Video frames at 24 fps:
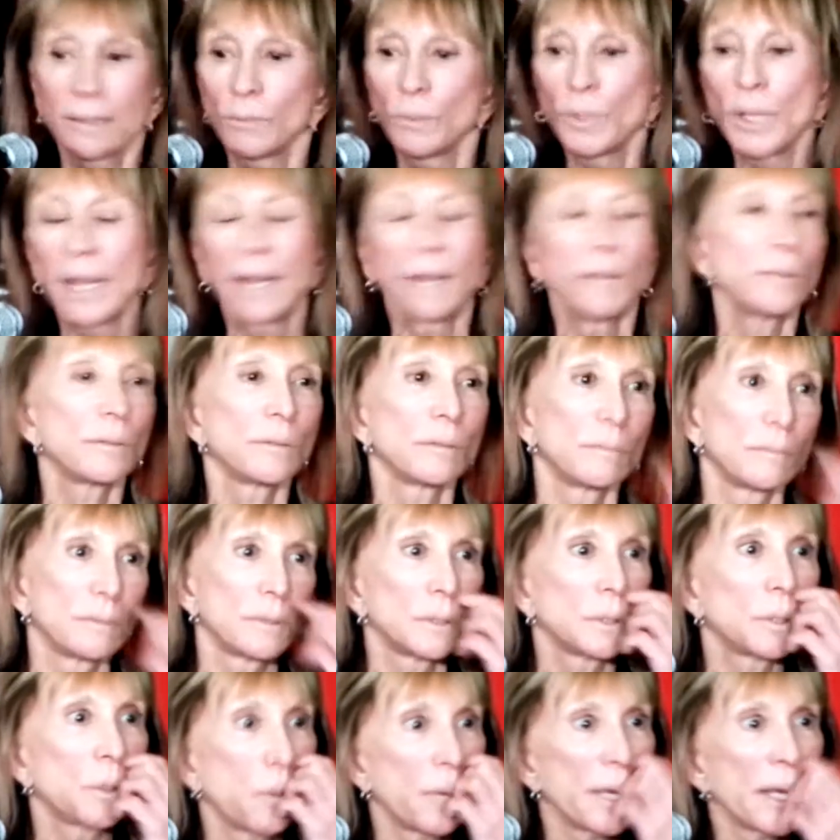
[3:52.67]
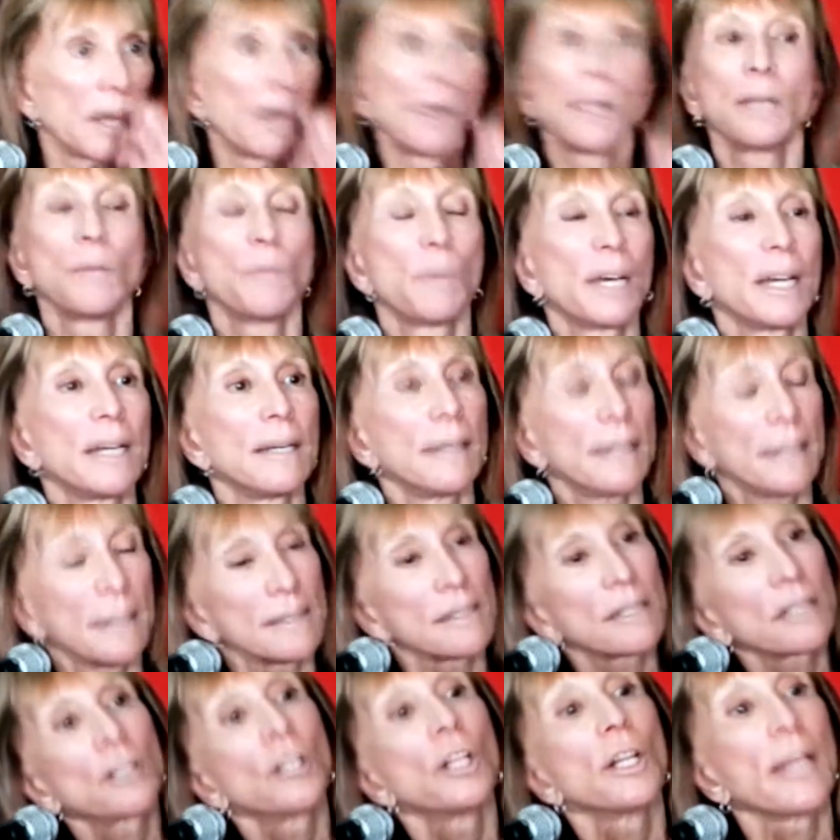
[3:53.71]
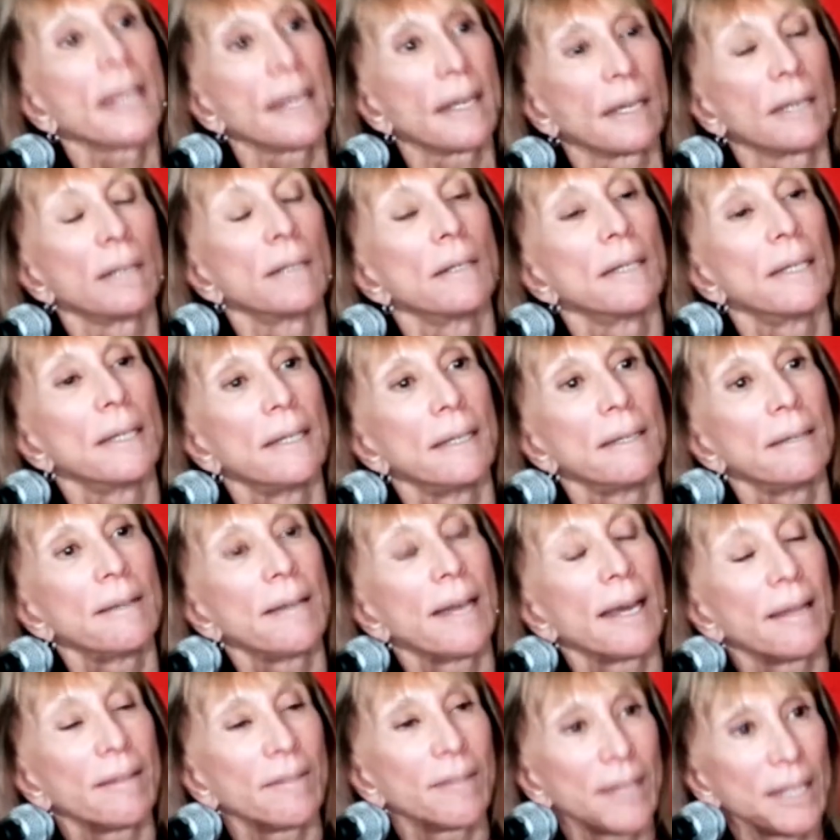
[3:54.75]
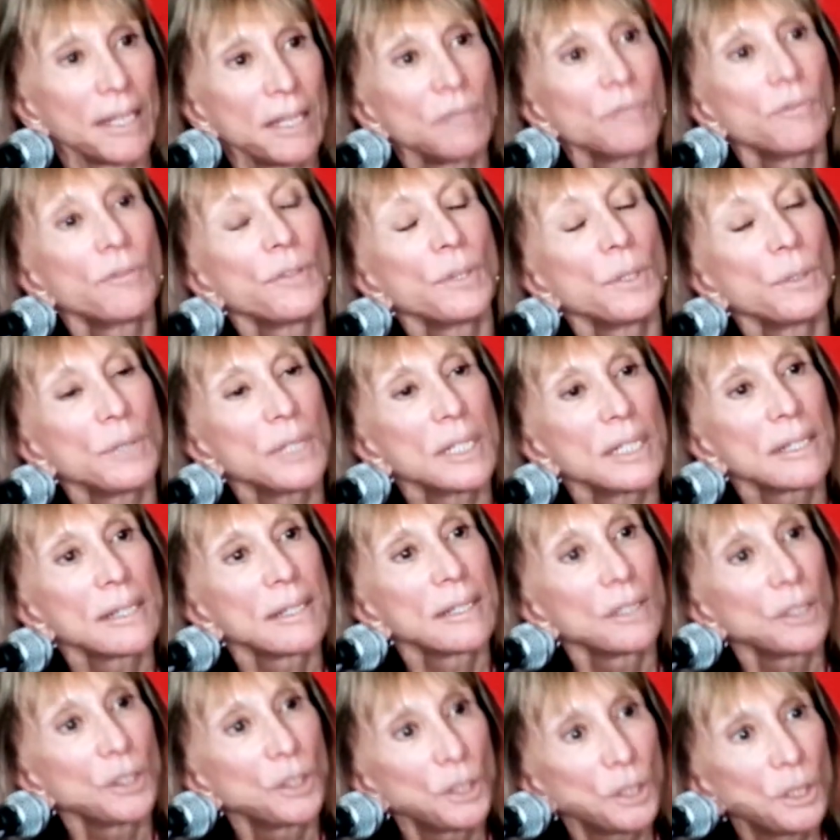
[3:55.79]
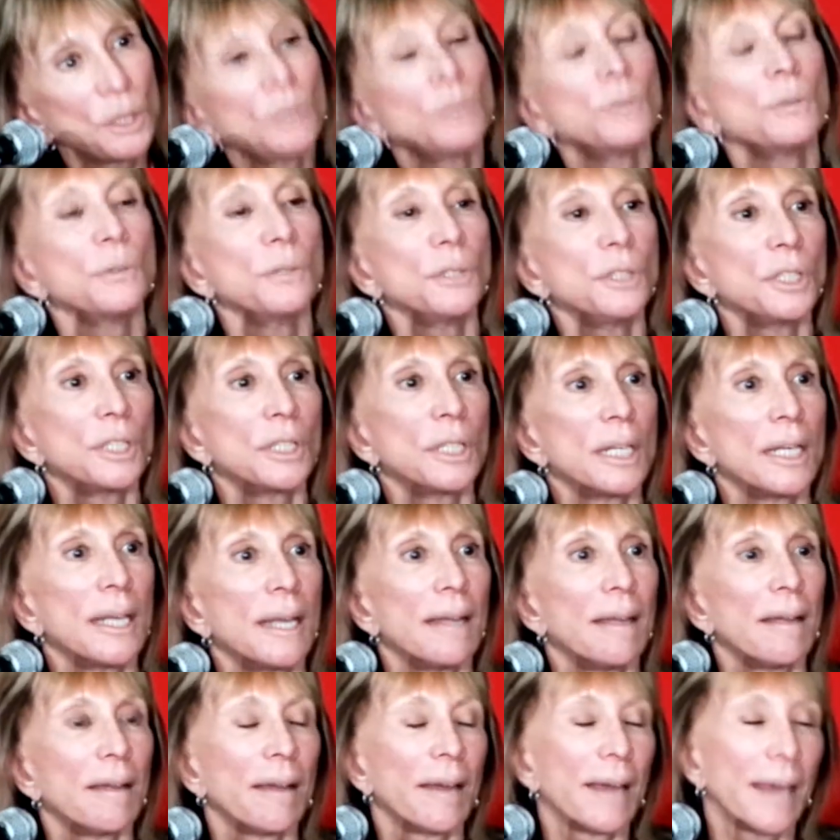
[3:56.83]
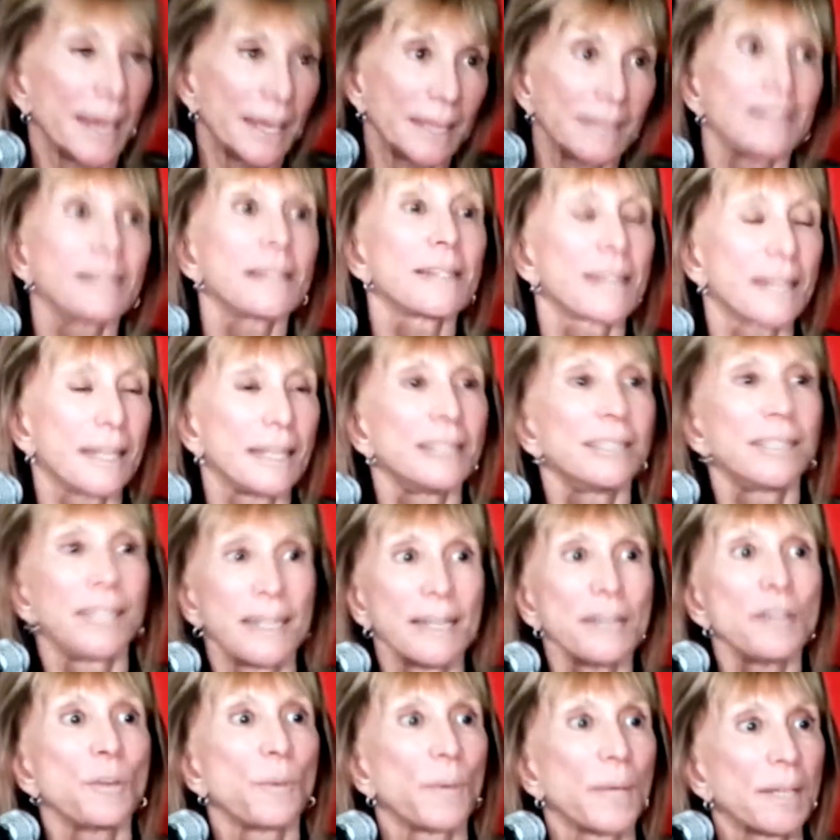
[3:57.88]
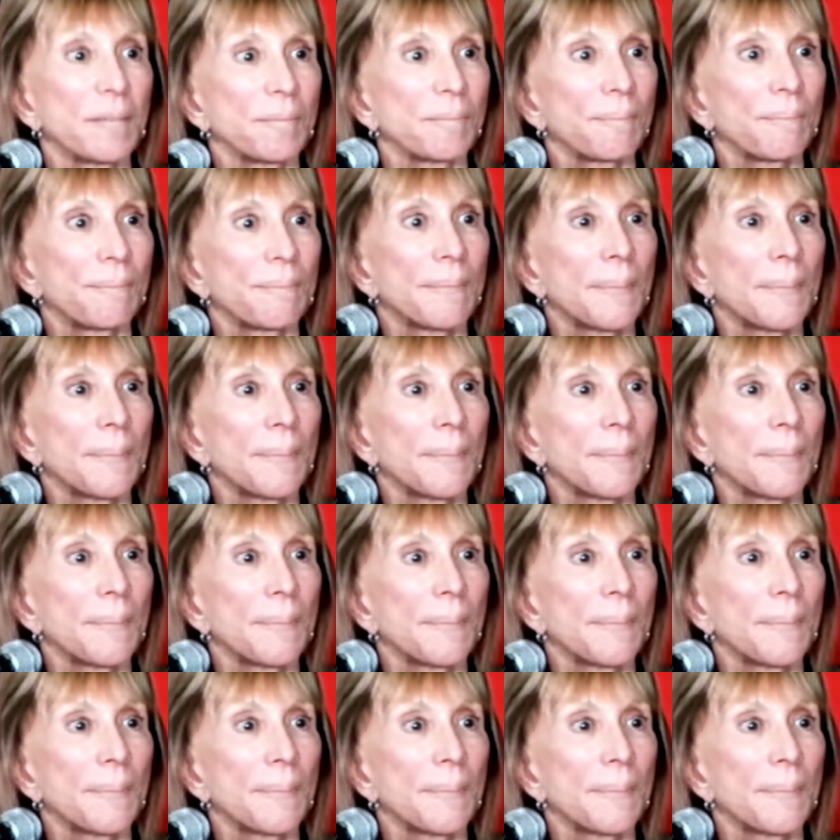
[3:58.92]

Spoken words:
Without going on about it, it's clear that the influence is huge and it's continuing.